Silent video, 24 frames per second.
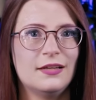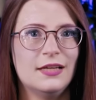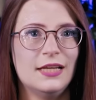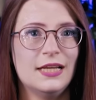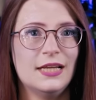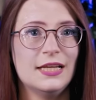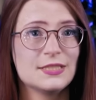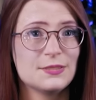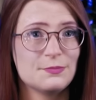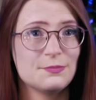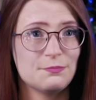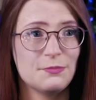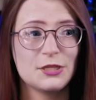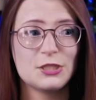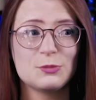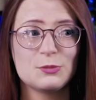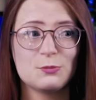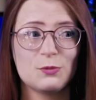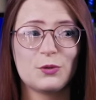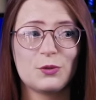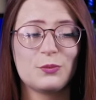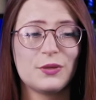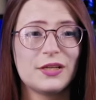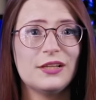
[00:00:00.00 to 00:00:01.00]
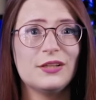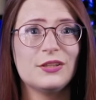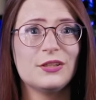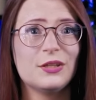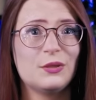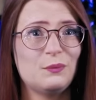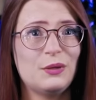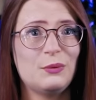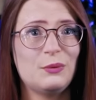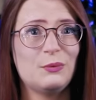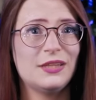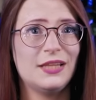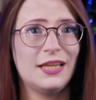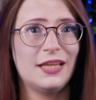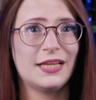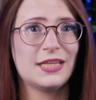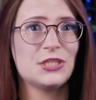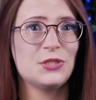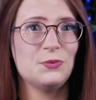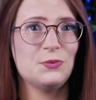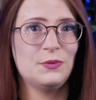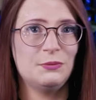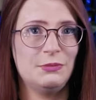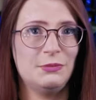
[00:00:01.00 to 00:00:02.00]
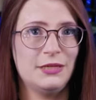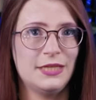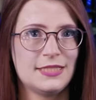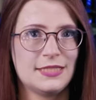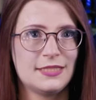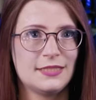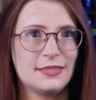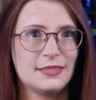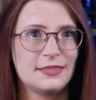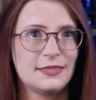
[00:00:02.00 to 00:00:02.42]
It's much more real than we would like to admit.